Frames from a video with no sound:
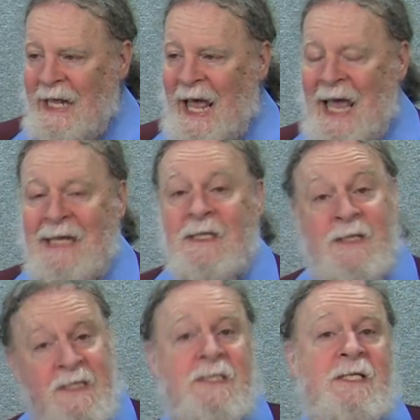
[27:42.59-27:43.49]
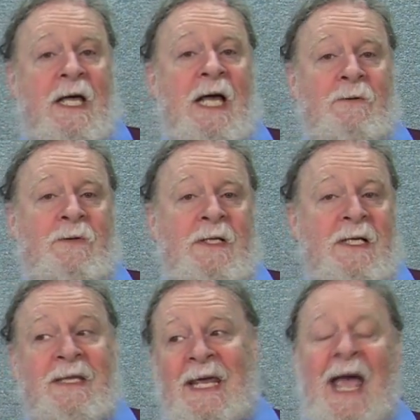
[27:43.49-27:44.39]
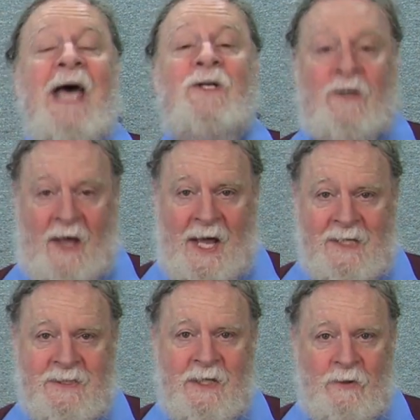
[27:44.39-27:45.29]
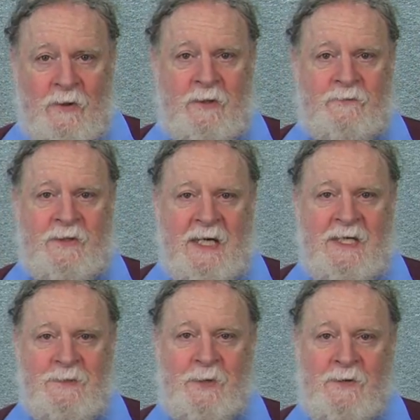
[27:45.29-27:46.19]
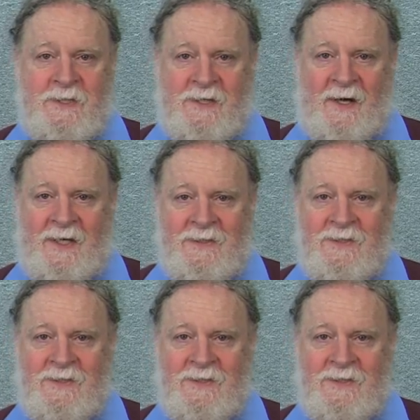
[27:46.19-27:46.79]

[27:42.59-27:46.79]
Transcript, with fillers: And this is the kind of thing that they analyze in looking for the Higgs boson.